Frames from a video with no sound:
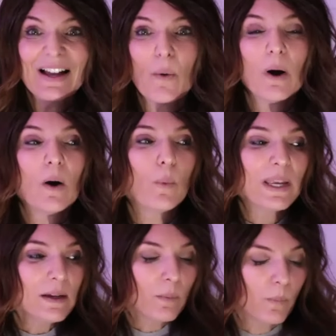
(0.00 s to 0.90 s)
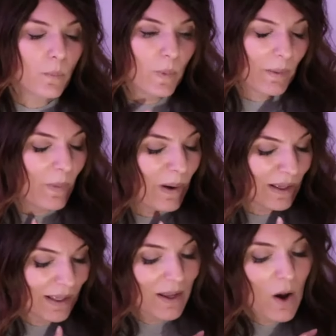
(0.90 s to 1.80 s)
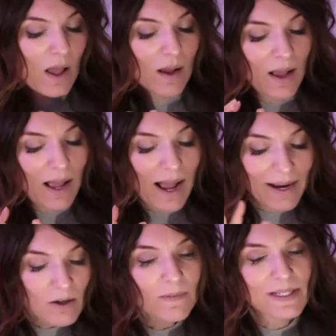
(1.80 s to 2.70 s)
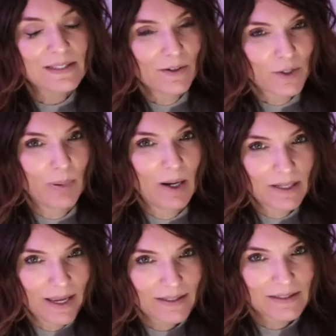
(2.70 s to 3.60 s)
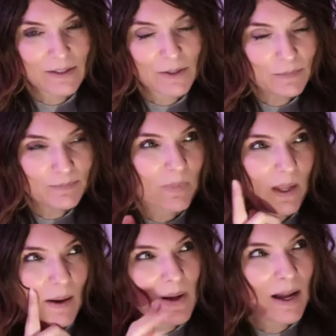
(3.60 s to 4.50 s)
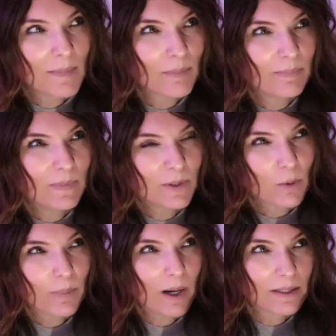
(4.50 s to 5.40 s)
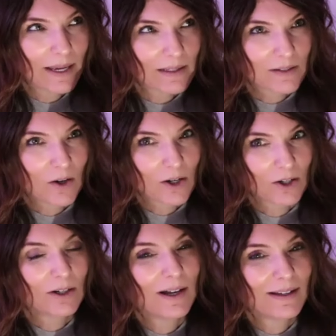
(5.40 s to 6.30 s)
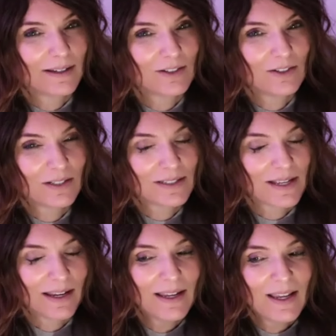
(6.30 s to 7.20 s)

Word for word: Well, we, we I heard this on your podcast too. I'm a your podcast stalker, I guess you could say.